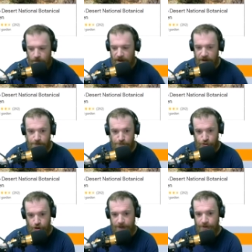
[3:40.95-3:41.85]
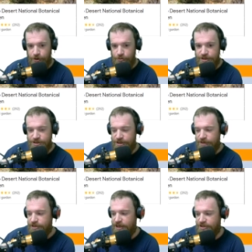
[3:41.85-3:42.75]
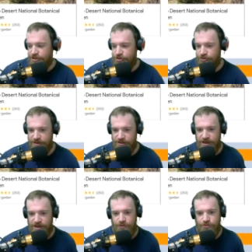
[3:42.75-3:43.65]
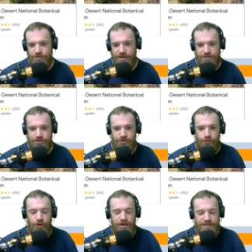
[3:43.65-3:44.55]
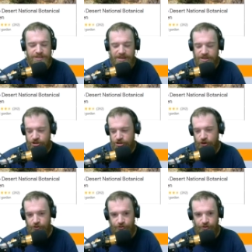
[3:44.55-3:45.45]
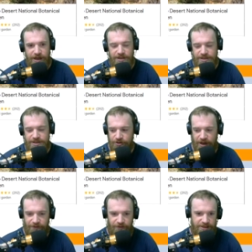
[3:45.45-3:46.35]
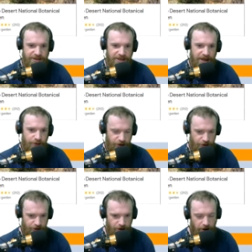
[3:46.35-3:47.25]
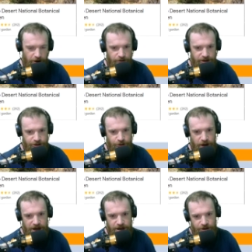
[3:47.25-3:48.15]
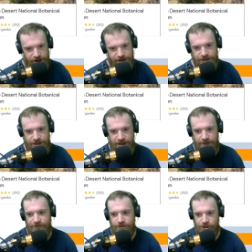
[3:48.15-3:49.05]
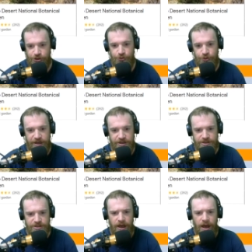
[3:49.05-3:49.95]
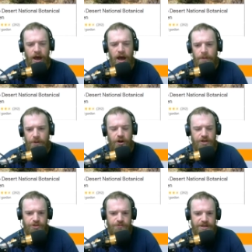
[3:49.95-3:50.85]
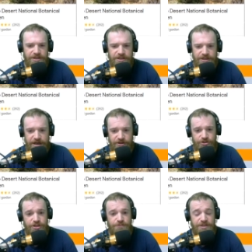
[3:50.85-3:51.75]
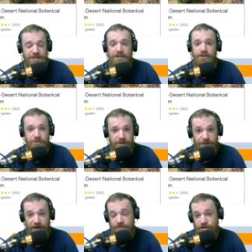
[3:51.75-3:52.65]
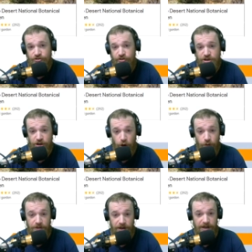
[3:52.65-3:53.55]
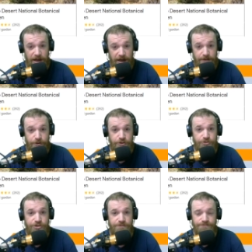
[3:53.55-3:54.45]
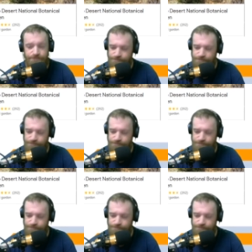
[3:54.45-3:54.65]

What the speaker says: The primary reason I would like to do it in the Karoo Desert, one is that it's so flat, the South Africans say when your dog runs away, you can see him for 2 weeks. But also because this desert is particularly famous for its low light pollution,